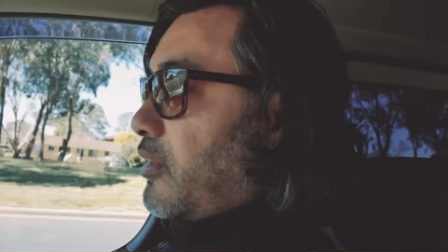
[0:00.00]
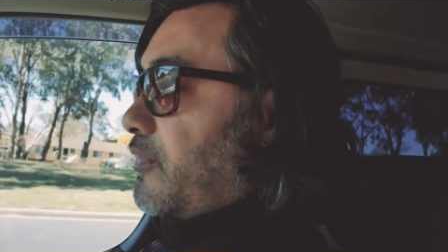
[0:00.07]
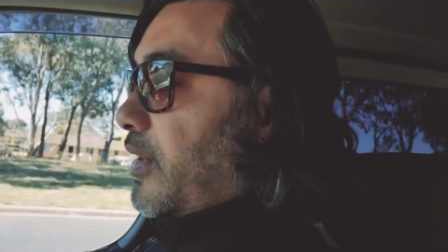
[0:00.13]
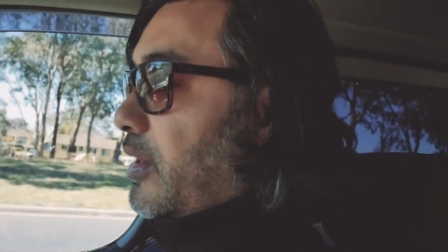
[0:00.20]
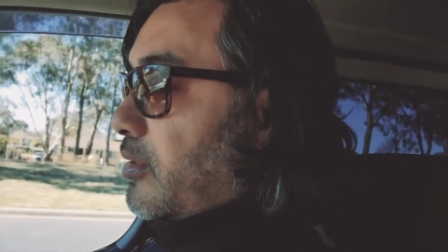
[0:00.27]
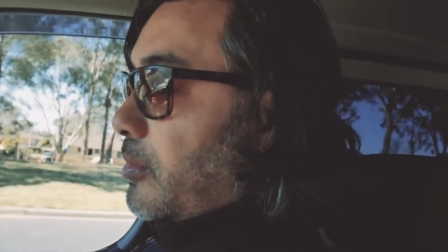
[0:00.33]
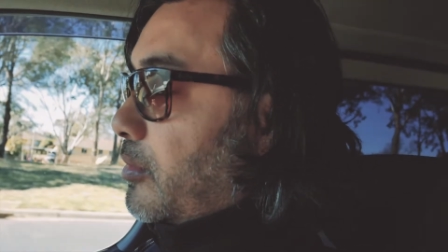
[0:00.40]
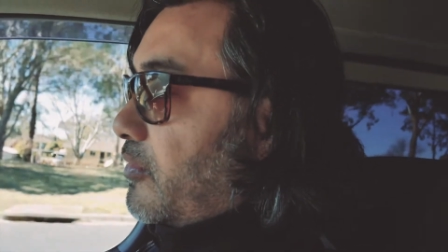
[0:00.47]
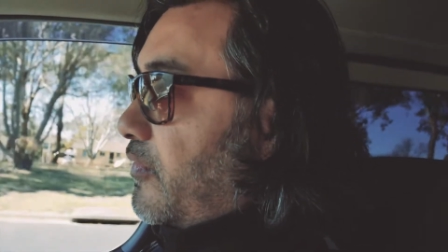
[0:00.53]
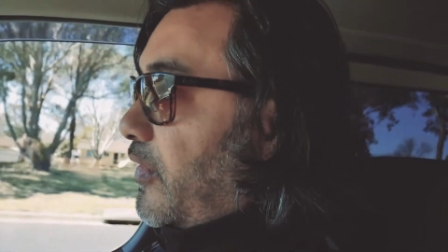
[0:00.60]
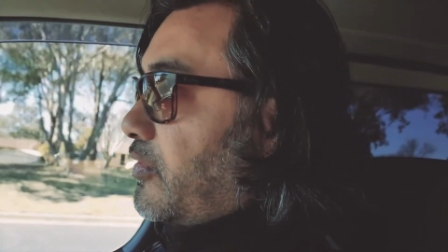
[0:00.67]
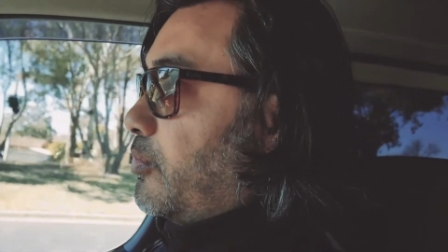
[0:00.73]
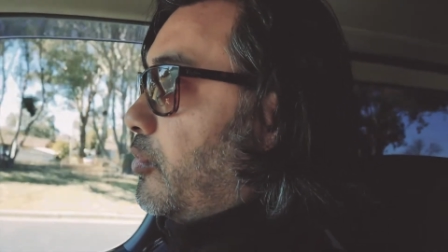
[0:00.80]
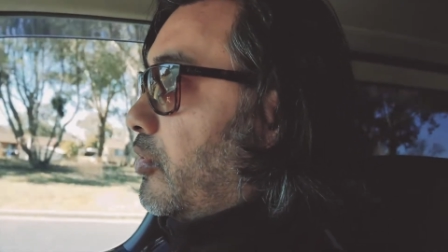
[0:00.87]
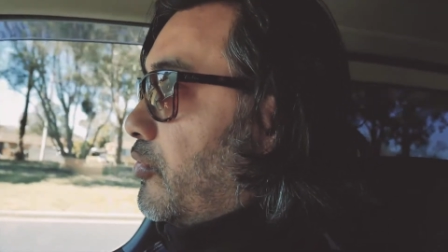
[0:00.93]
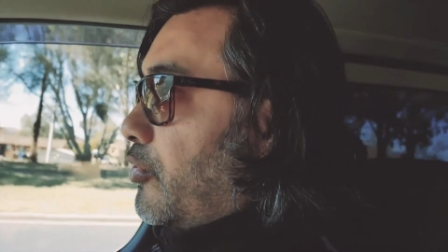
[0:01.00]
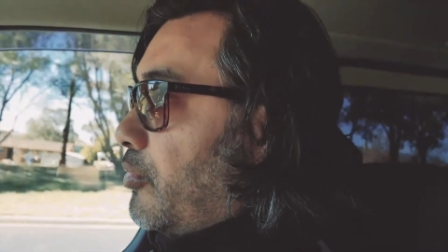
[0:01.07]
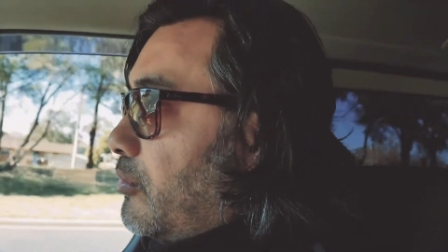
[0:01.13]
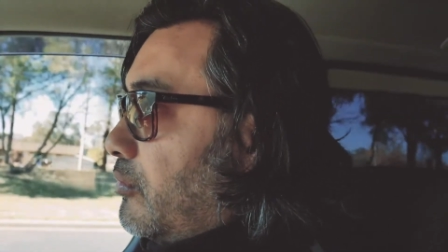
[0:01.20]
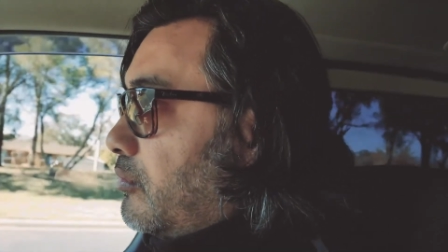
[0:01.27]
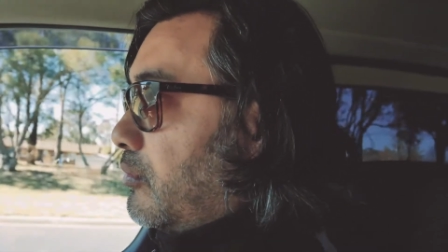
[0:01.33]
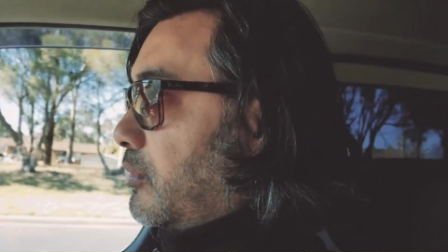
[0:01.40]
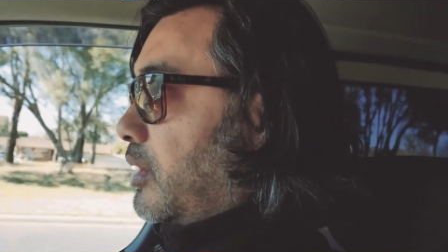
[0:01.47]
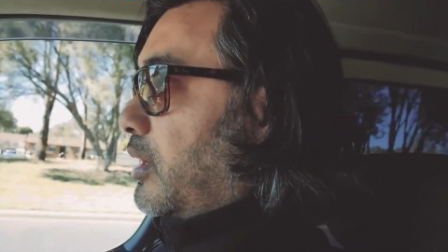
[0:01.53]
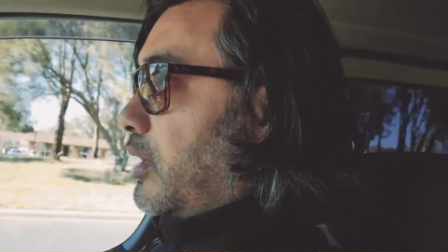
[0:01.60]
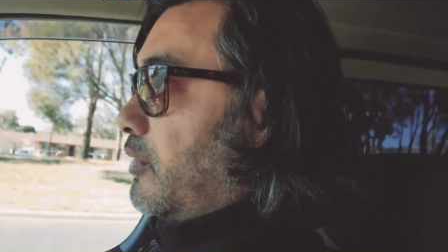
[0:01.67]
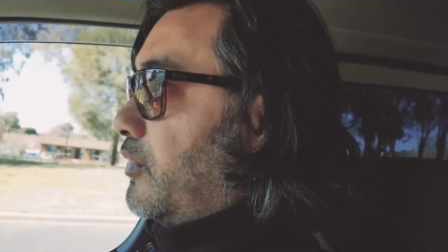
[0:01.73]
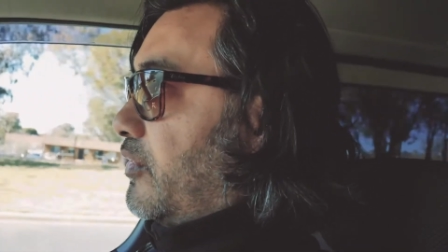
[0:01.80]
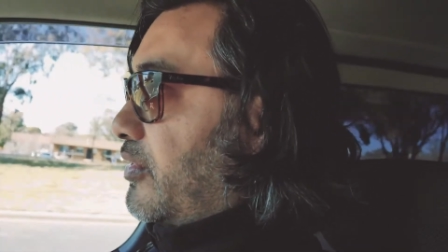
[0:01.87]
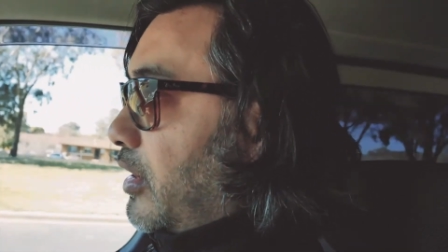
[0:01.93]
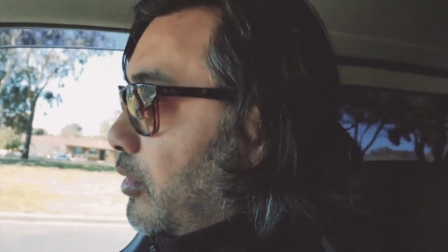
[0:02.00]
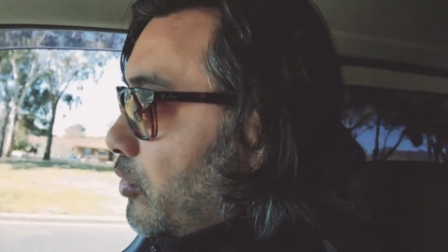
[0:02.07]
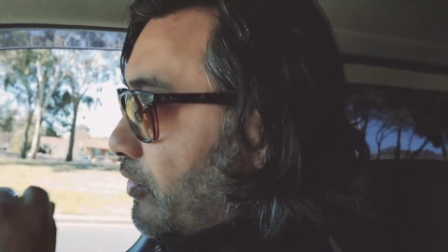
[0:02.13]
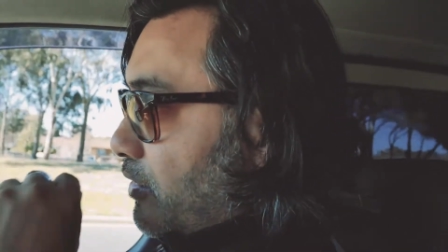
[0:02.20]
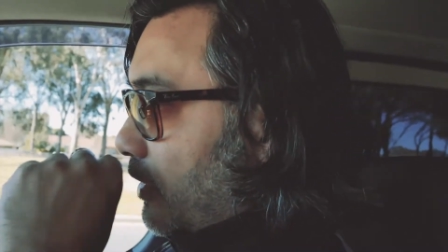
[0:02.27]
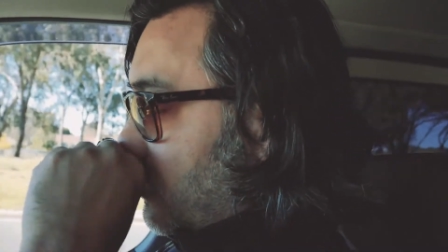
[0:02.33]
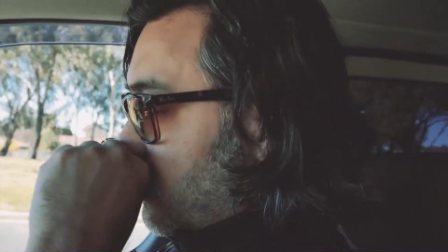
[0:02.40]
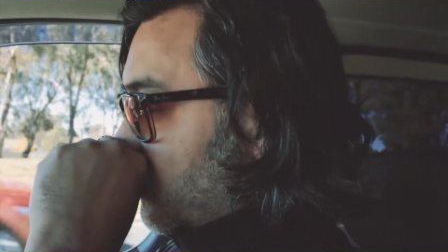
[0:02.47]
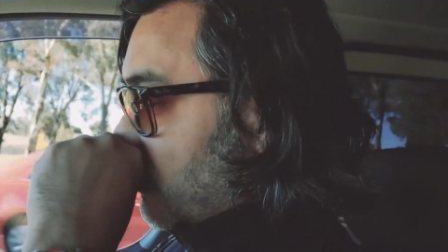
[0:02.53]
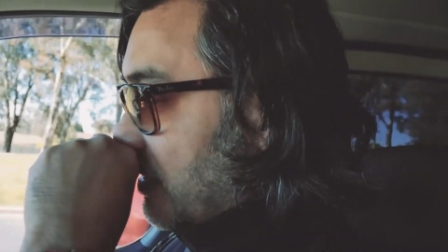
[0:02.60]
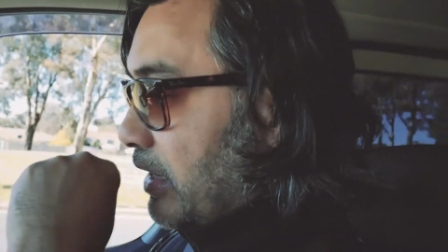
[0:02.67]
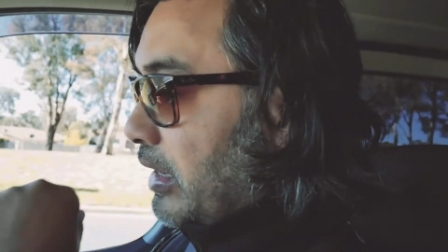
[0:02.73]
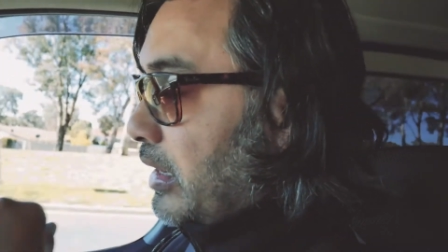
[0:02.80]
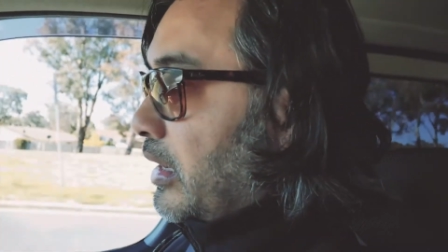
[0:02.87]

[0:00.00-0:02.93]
I found him on a Facebook group uh, for Star Wars collectors.